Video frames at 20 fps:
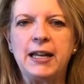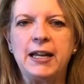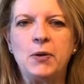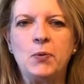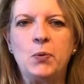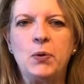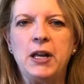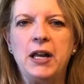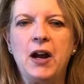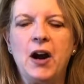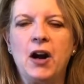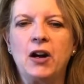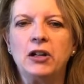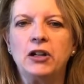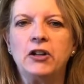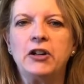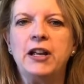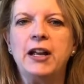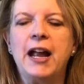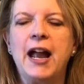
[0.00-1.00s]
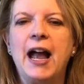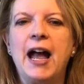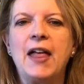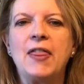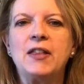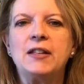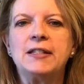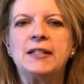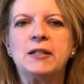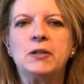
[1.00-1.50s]
We are looking at
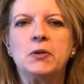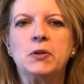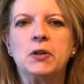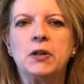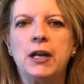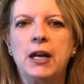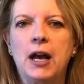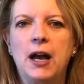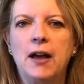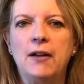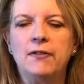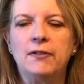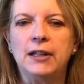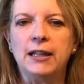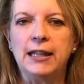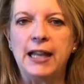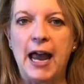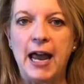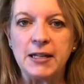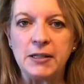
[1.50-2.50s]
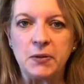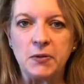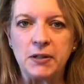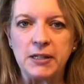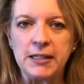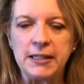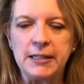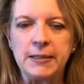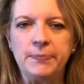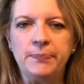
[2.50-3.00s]
the story of
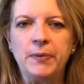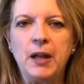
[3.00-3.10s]
Lazarus.